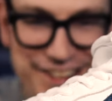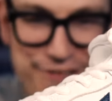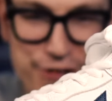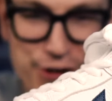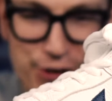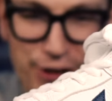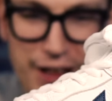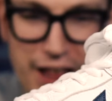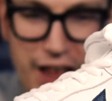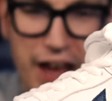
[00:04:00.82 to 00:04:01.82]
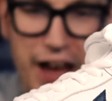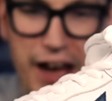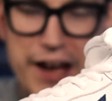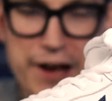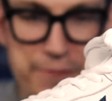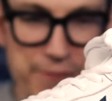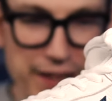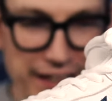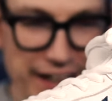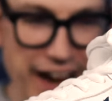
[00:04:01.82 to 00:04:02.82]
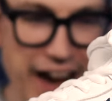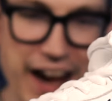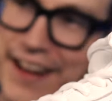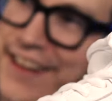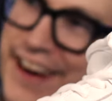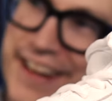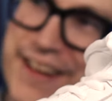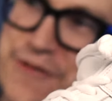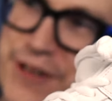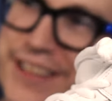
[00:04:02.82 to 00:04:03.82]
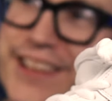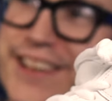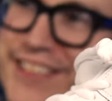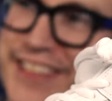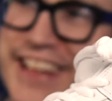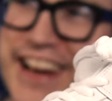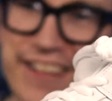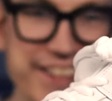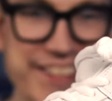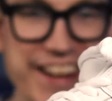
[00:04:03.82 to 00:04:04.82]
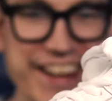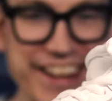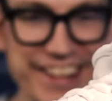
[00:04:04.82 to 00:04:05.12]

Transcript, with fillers: going to fall. Um, I, I don't want to touch it now, SJ.